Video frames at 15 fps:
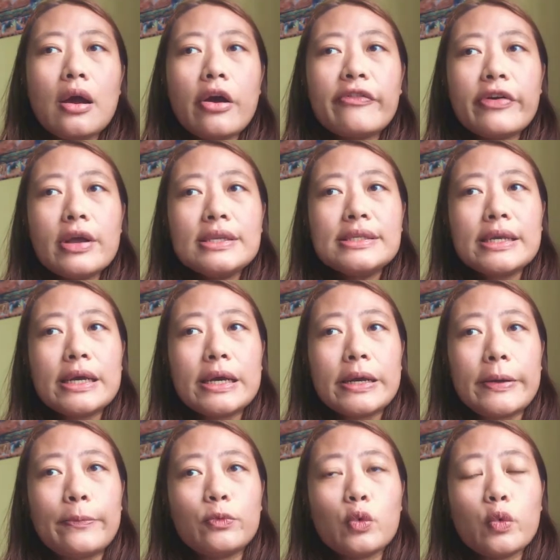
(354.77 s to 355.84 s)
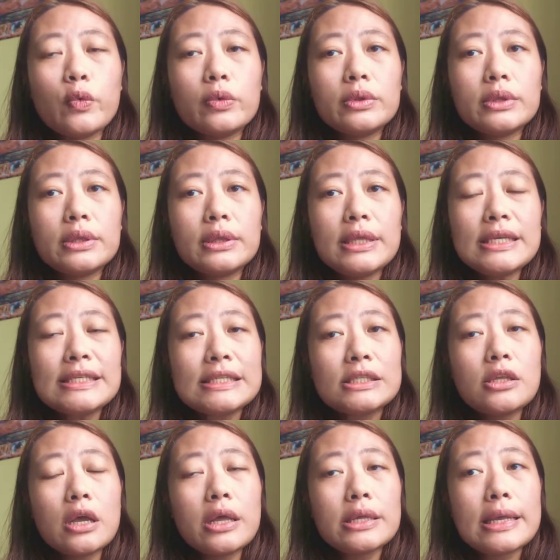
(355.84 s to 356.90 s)
Of course, um, this
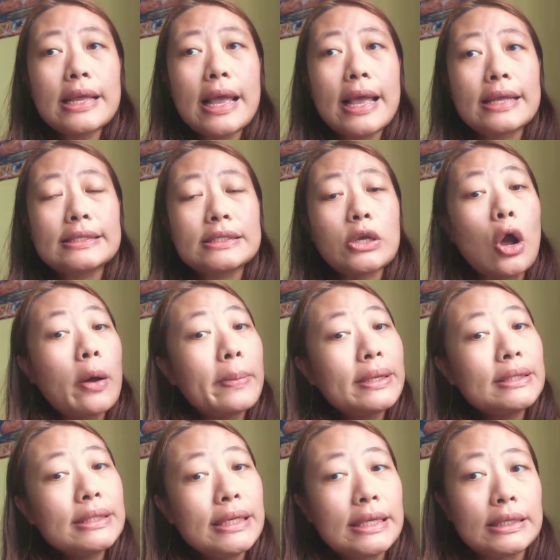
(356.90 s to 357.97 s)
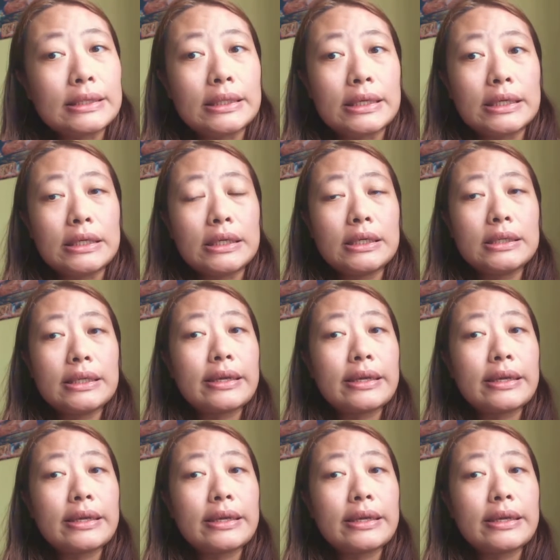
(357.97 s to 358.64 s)
is not as common in uh,